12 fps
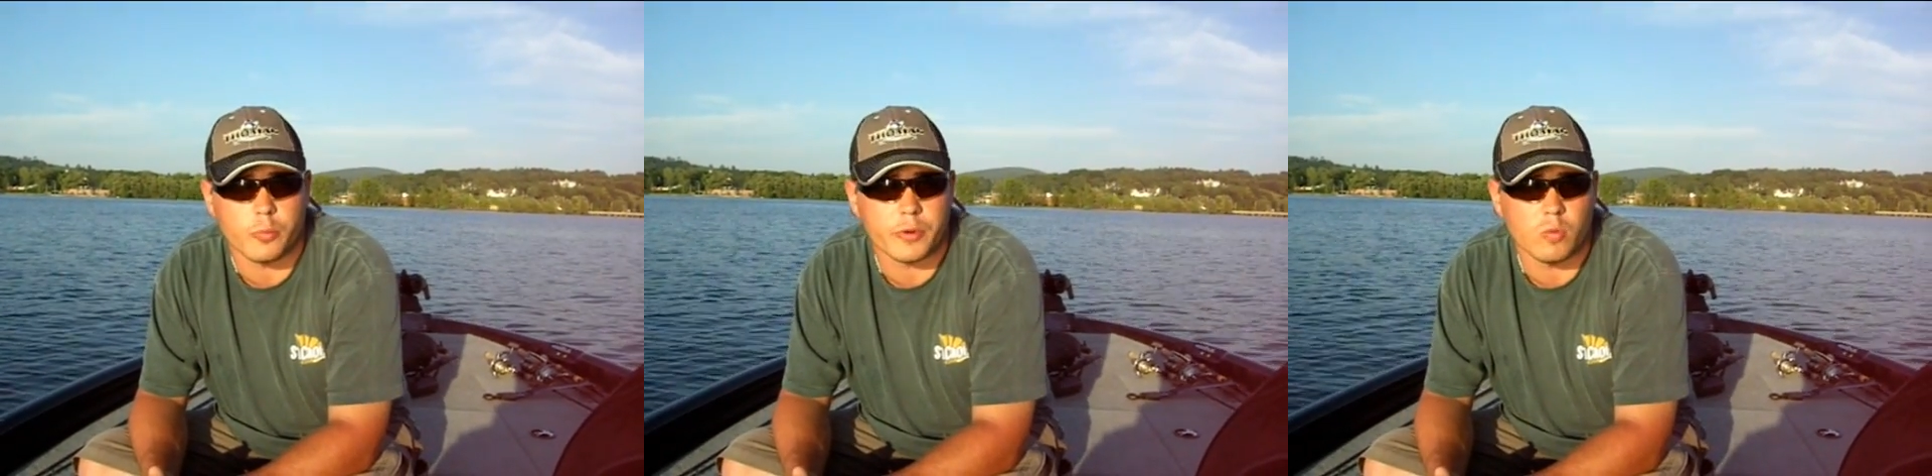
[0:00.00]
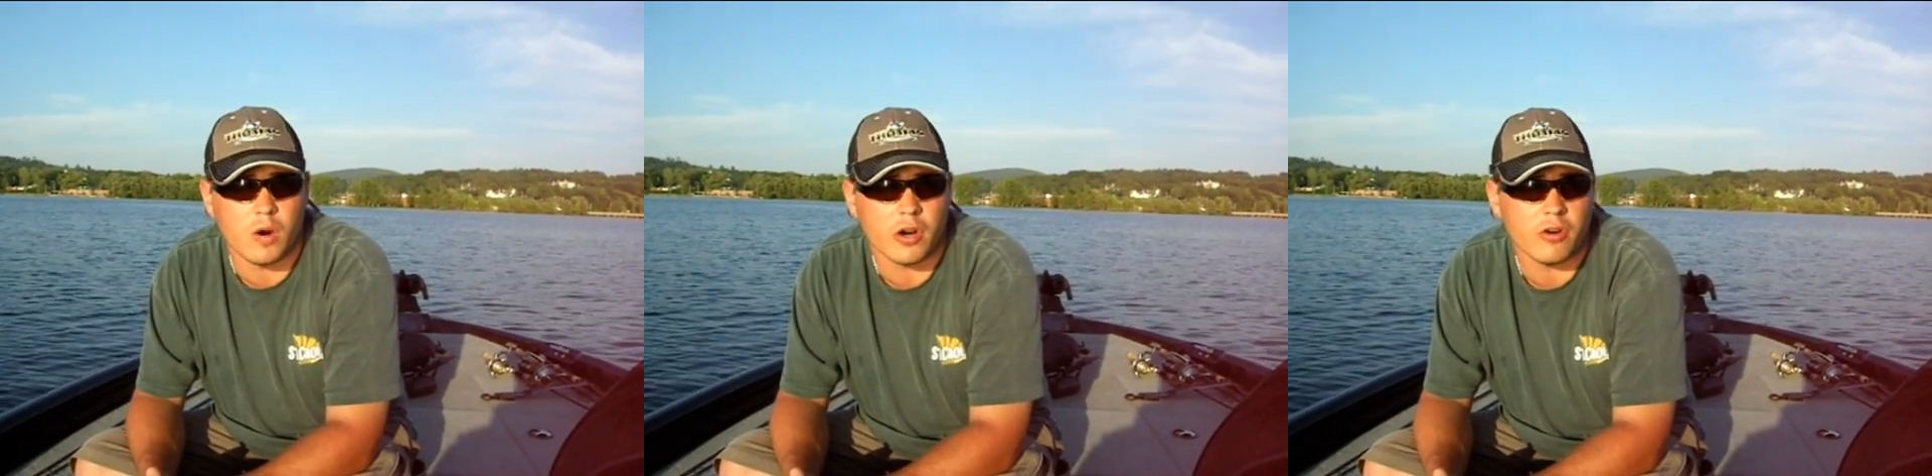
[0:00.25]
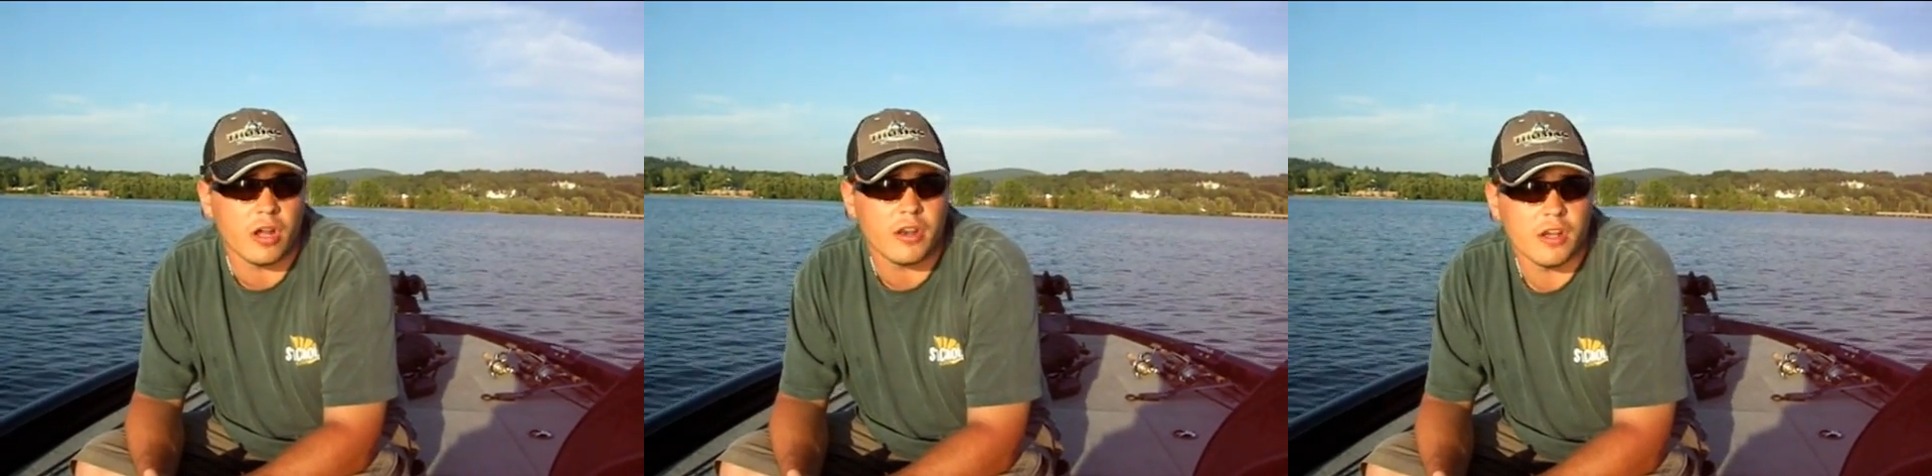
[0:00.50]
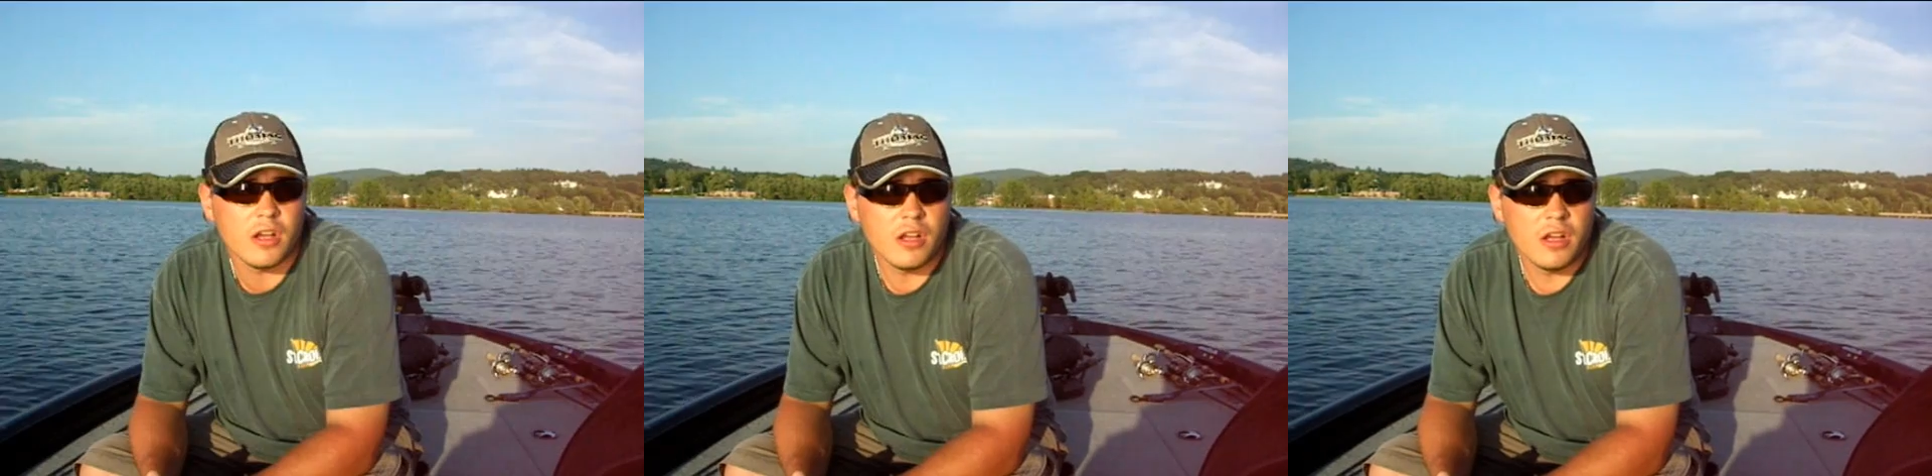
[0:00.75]
open water
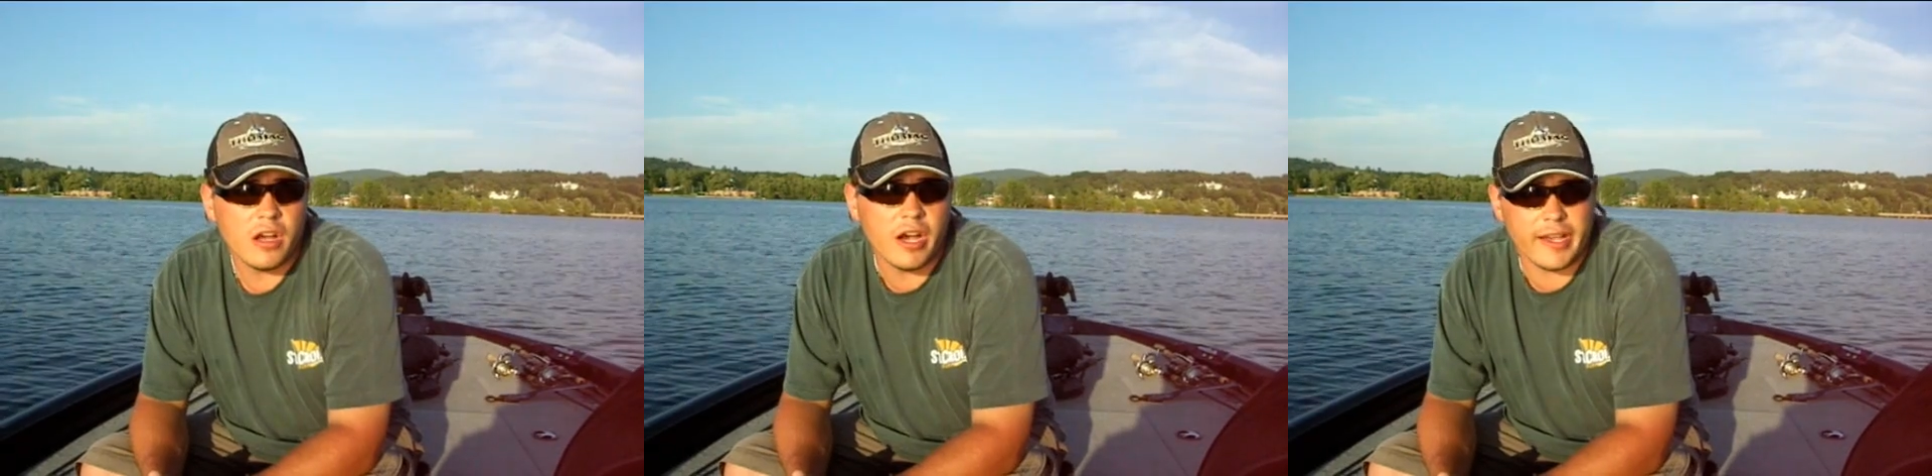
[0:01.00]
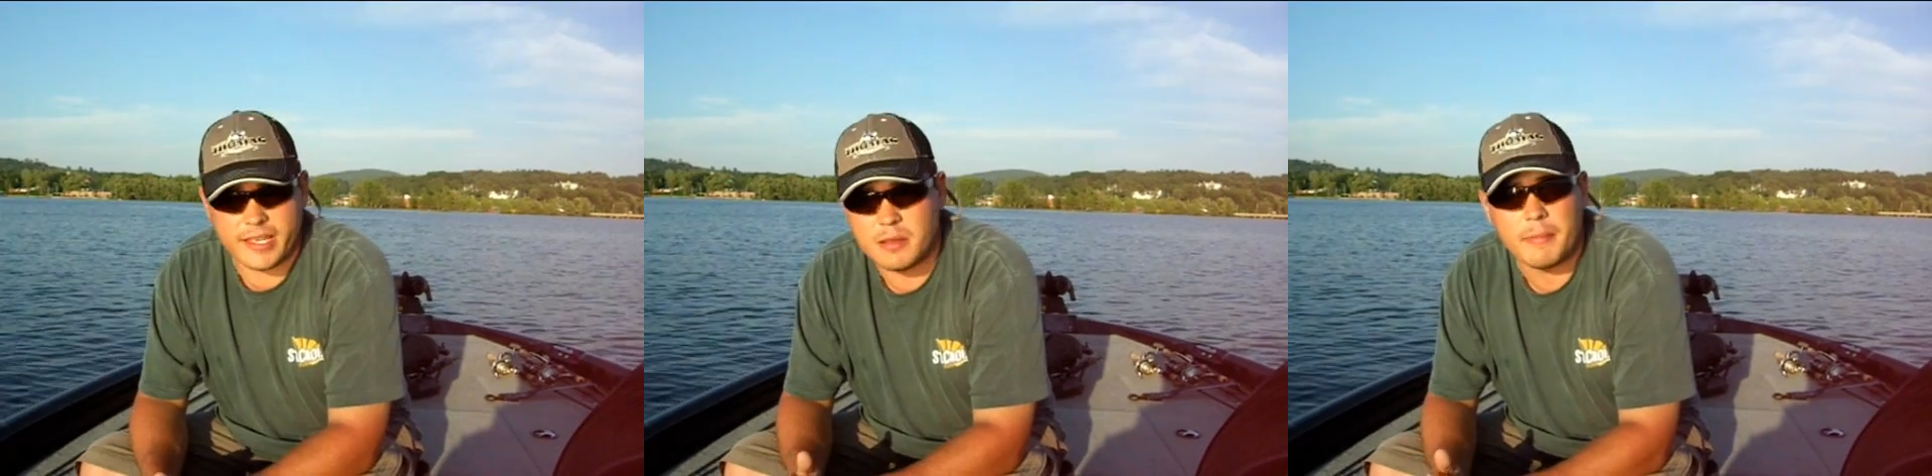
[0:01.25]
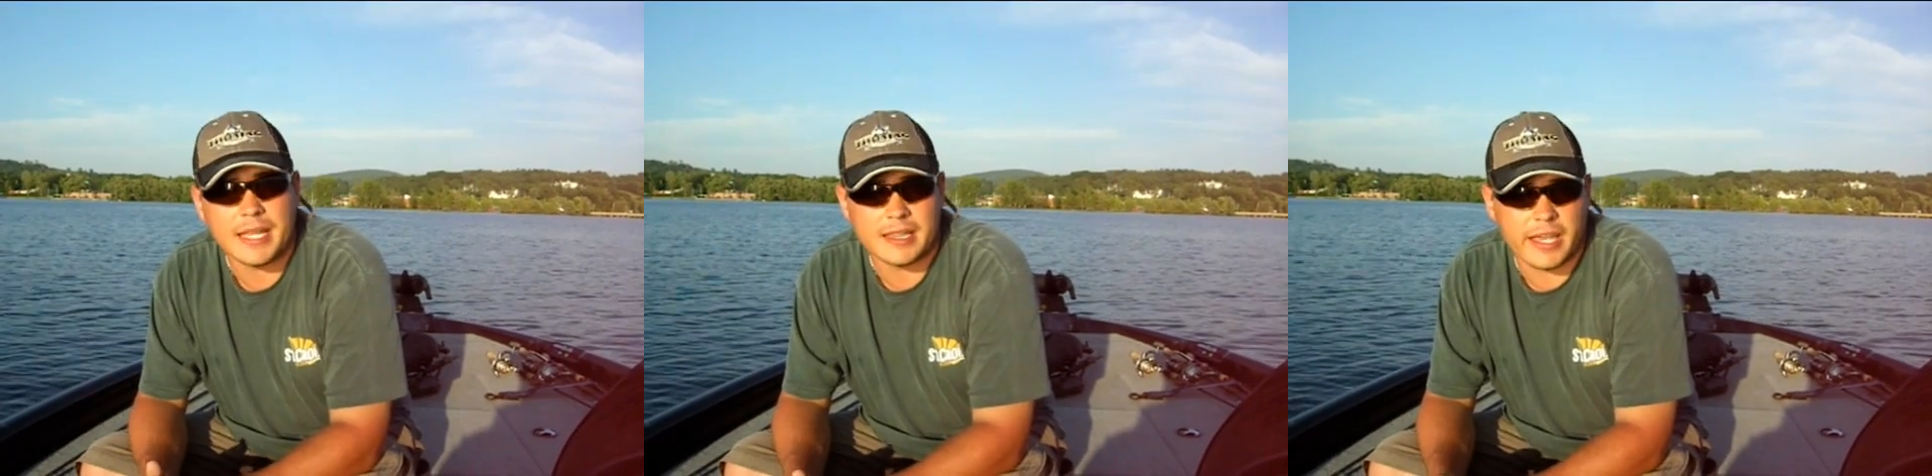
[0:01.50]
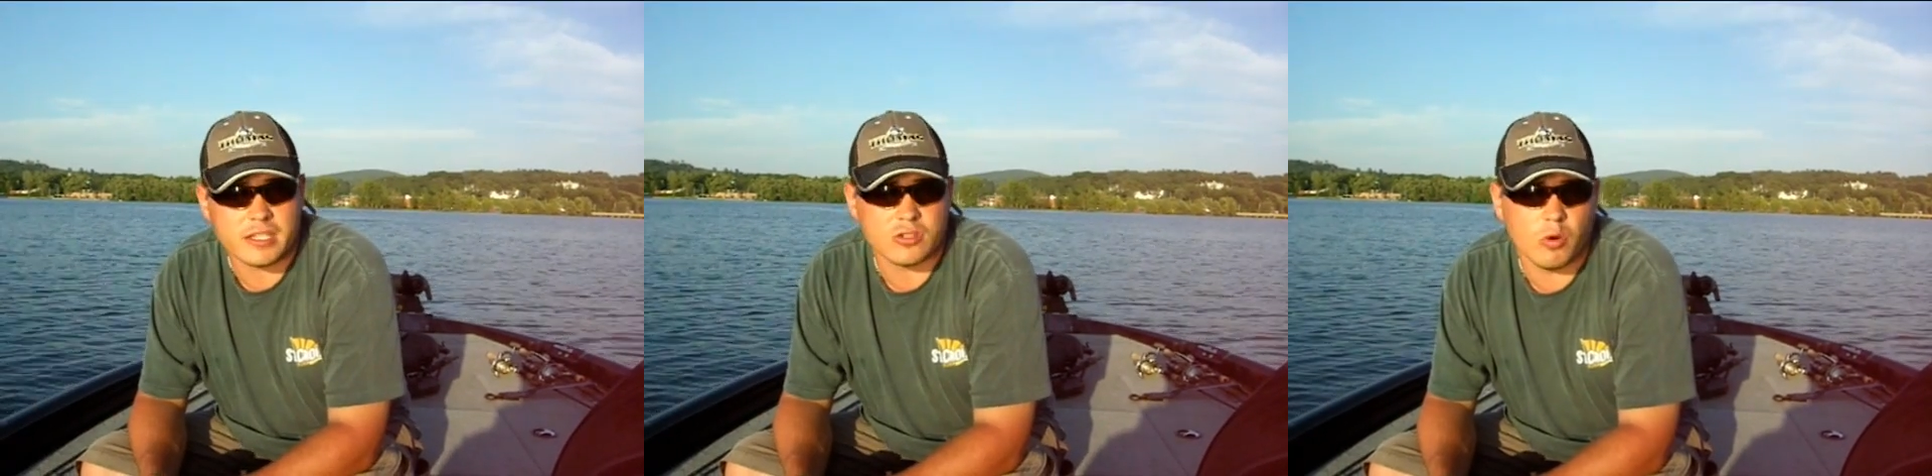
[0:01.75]
on uh, in the main lake.